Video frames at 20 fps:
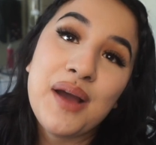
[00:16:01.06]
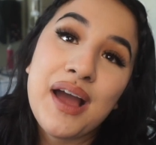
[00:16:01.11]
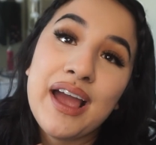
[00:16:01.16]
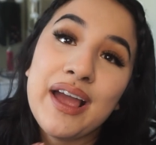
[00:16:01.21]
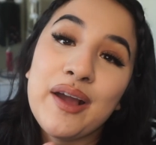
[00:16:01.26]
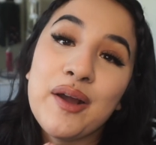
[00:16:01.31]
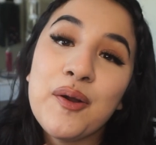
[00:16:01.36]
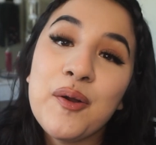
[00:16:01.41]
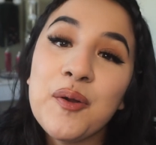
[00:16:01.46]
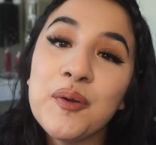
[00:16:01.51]
I
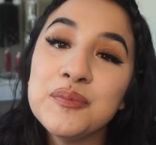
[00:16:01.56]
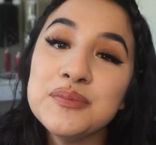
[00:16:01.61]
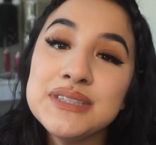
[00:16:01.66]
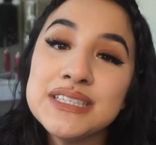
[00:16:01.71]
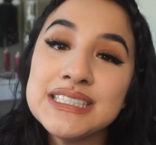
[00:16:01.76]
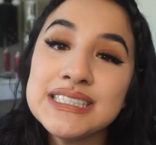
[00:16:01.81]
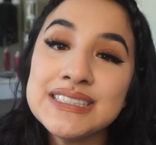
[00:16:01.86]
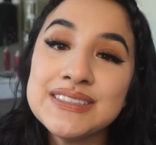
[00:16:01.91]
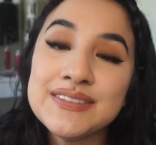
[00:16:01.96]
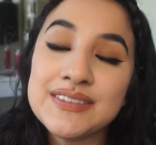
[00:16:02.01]
hope
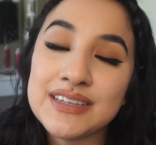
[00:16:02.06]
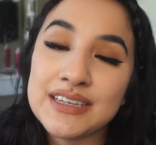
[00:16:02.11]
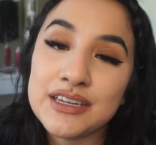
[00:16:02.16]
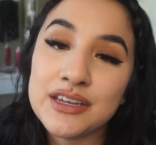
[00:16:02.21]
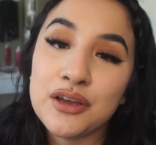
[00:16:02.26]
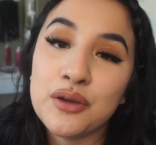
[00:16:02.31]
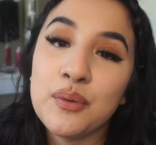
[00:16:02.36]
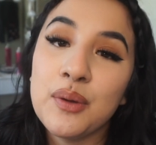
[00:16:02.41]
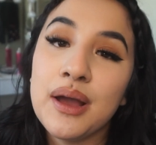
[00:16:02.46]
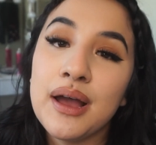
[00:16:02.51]
this
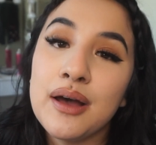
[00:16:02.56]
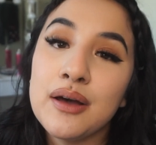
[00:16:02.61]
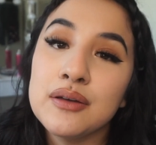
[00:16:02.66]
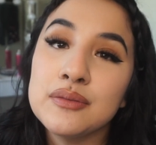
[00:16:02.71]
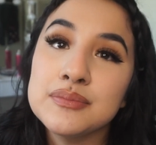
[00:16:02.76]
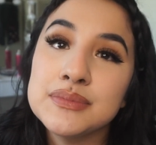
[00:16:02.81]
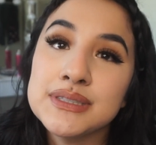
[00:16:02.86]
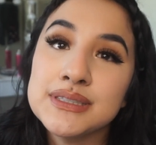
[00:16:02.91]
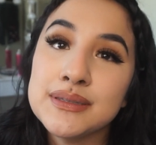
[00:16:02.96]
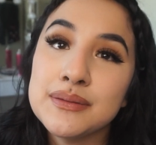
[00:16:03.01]
video
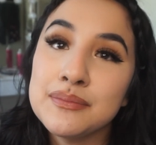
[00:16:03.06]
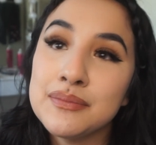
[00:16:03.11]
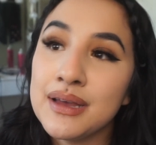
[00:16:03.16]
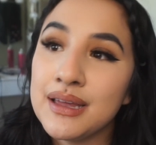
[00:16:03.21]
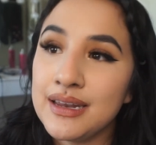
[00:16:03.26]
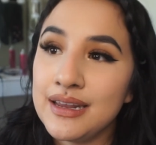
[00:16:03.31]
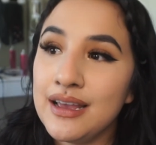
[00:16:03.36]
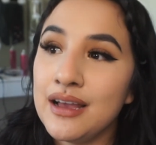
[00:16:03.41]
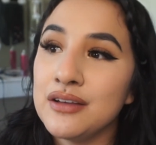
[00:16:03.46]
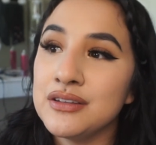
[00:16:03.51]
helps
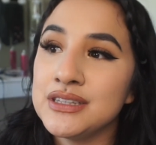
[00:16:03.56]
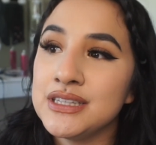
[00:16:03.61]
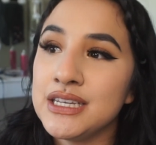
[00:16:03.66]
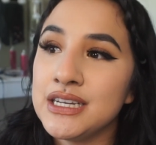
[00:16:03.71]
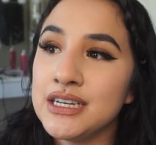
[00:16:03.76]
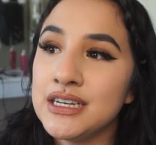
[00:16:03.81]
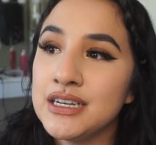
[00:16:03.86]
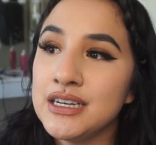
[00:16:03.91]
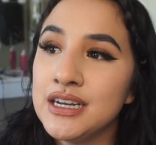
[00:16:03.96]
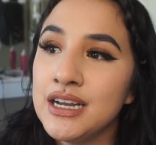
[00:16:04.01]
somebody out
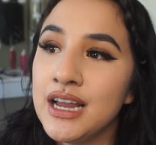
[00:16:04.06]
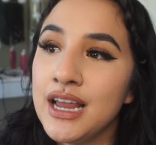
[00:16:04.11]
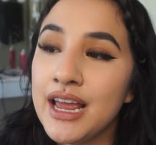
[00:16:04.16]
there.